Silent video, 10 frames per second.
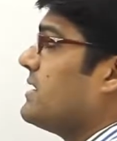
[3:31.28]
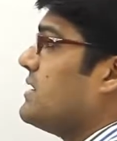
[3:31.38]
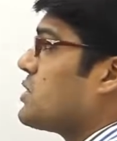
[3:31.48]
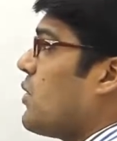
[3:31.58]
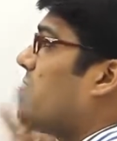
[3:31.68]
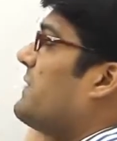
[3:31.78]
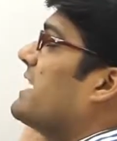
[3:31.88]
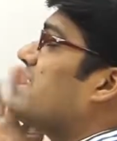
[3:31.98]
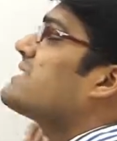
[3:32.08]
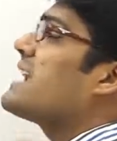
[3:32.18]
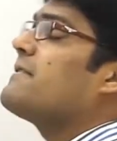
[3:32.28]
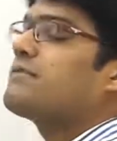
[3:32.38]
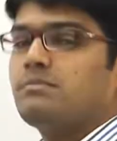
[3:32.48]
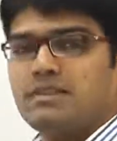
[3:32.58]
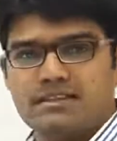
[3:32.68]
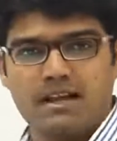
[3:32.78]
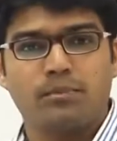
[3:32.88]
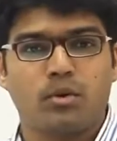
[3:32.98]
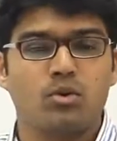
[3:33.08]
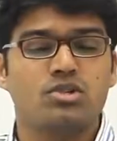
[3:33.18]
So what we understand from this
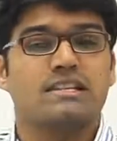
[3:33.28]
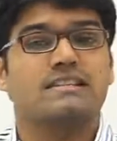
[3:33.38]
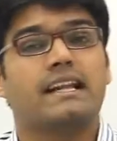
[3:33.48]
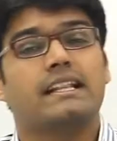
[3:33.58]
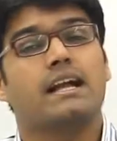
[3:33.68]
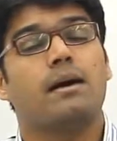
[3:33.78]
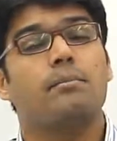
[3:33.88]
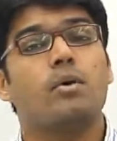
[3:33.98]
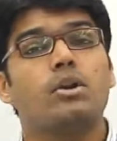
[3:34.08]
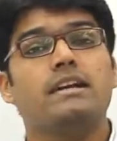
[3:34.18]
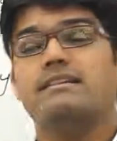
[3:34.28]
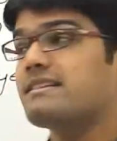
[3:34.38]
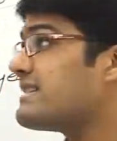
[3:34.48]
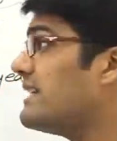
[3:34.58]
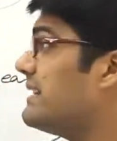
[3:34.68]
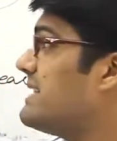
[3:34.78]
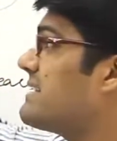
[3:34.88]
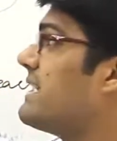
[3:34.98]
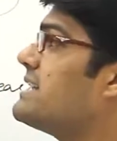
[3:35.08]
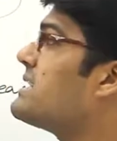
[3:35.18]
approach is that the compound interest in this
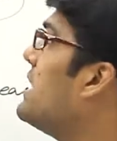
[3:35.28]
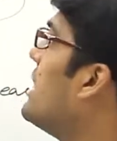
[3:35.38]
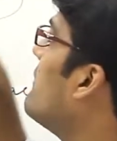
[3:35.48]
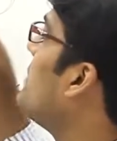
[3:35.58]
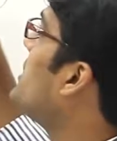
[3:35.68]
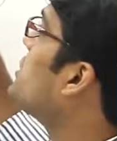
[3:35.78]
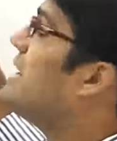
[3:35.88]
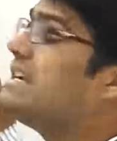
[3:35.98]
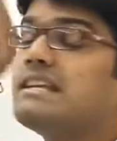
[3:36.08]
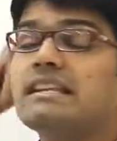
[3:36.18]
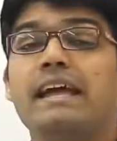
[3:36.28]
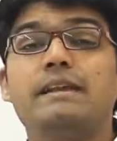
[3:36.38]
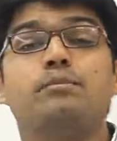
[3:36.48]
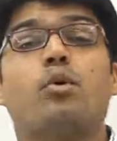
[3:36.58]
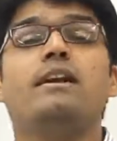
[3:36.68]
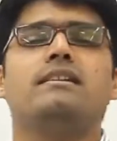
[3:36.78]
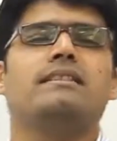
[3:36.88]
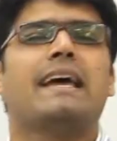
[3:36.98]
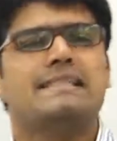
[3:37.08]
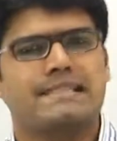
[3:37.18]
case will be
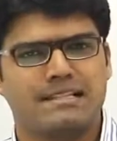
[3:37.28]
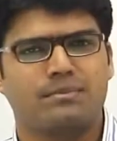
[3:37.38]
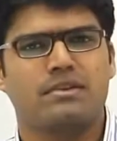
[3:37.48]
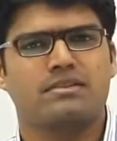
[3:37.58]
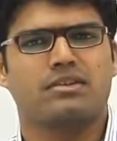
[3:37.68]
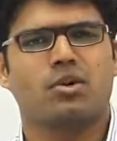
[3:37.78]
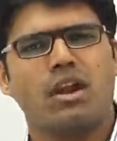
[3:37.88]
29.96%, or